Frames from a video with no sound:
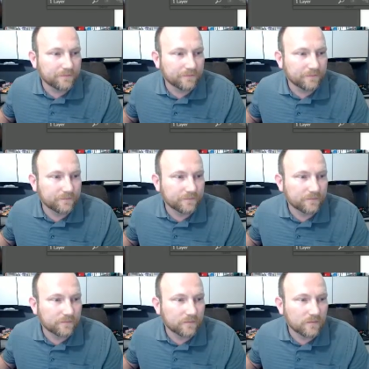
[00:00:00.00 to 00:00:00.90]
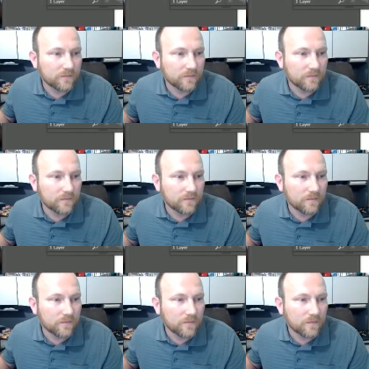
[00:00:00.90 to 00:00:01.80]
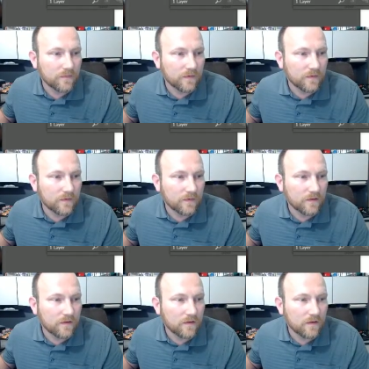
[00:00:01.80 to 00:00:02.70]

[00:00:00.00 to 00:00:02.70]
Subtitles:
(silence)